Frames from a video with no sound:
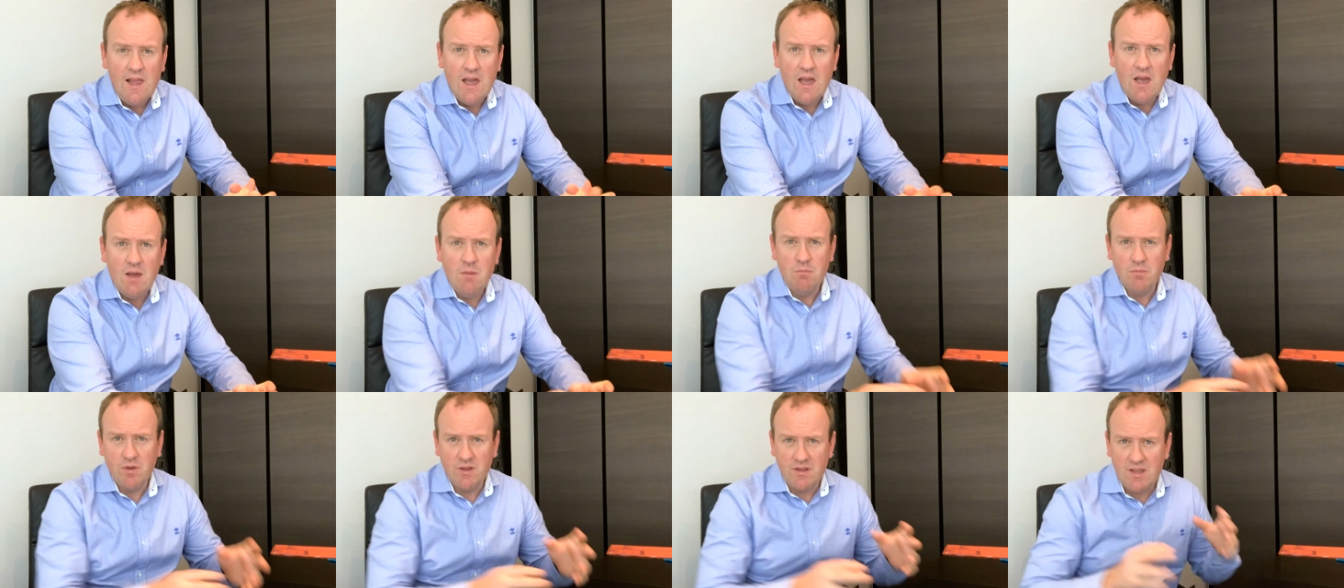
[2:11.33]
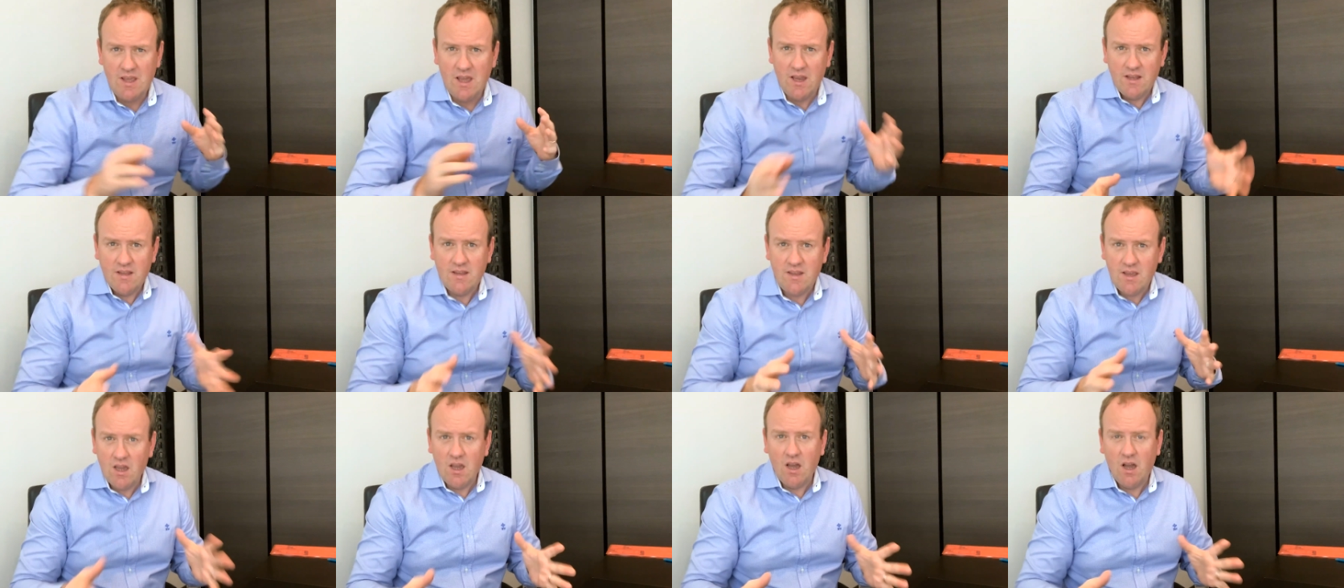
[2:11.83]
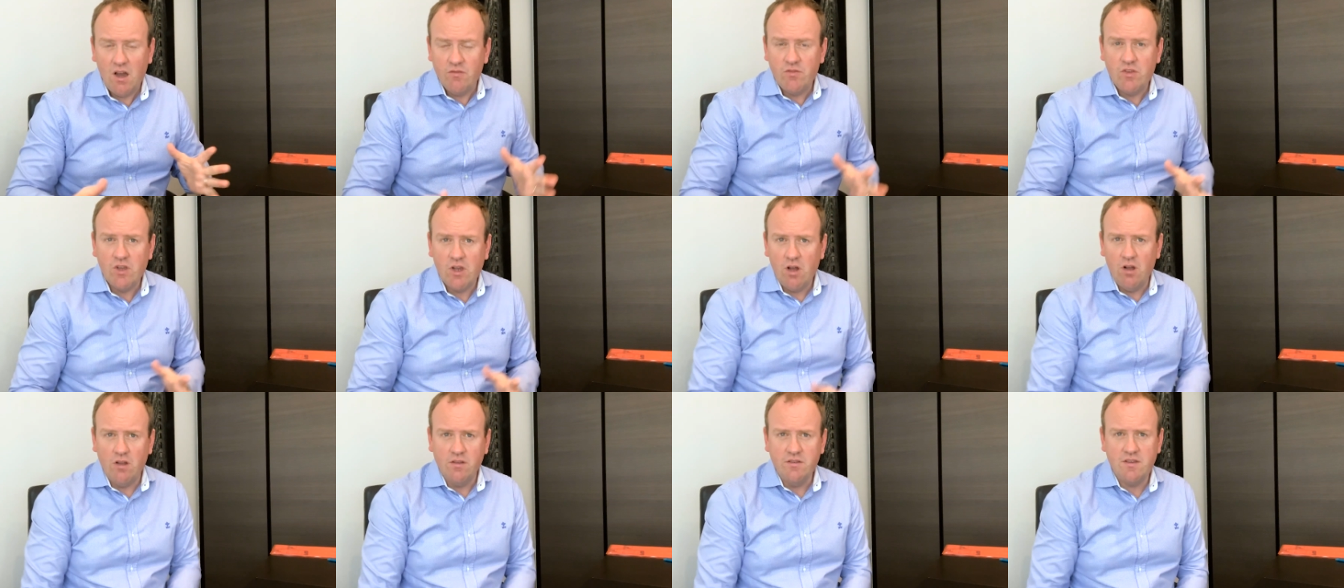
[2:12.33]
Uh, but the idea of
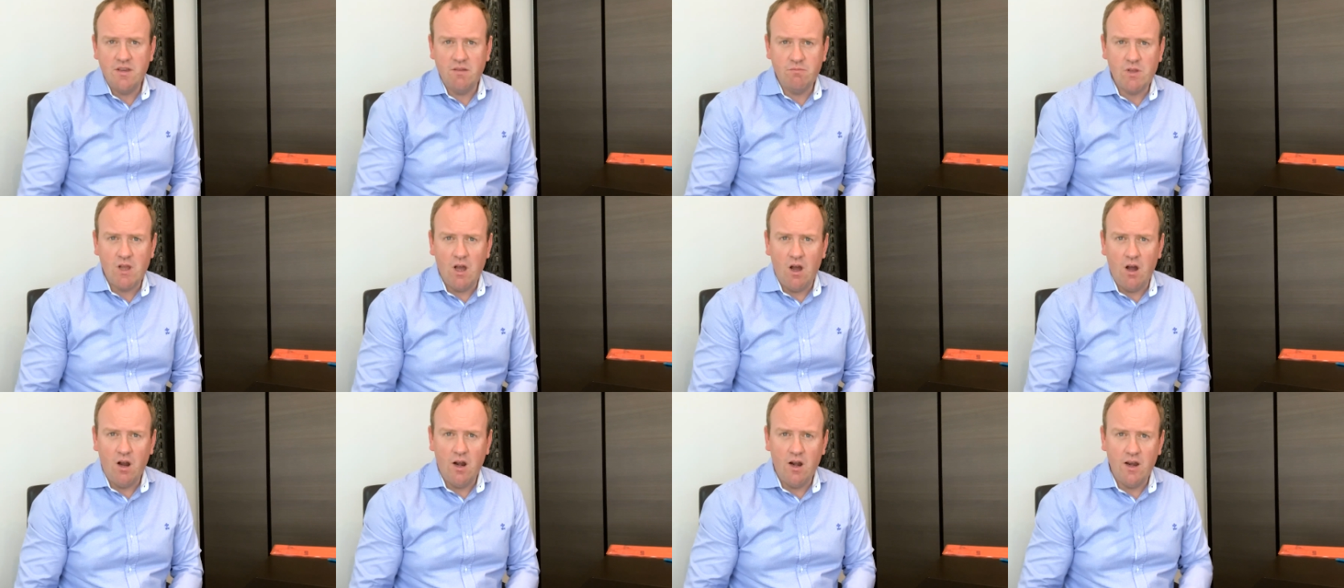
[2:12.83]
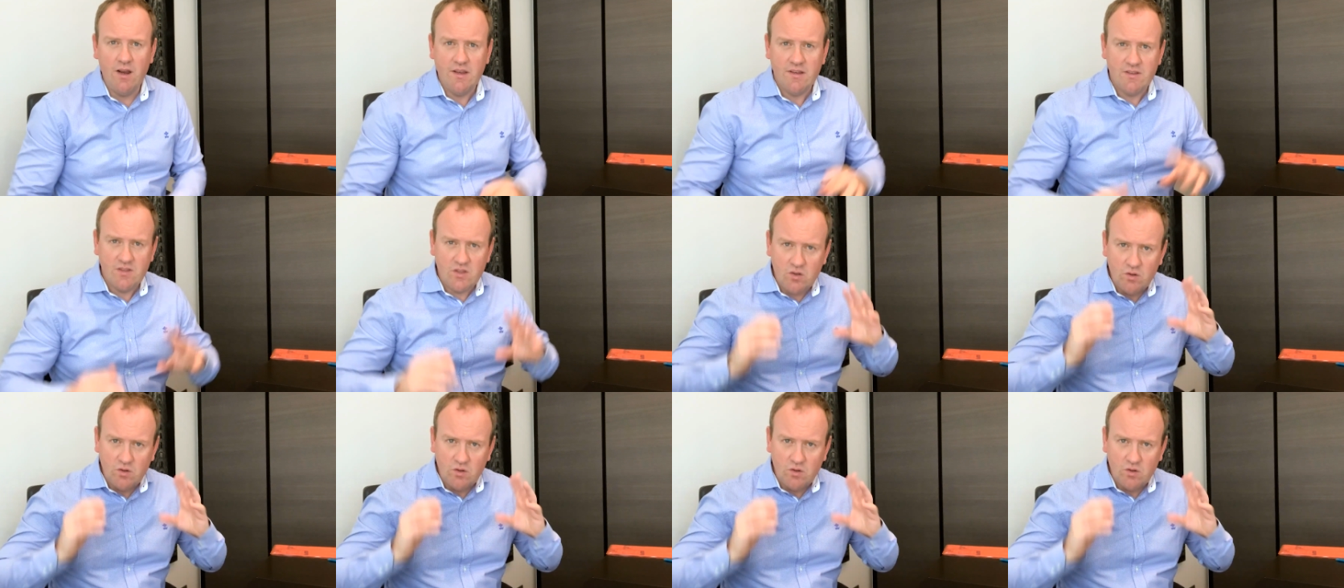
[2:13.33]
the concept car is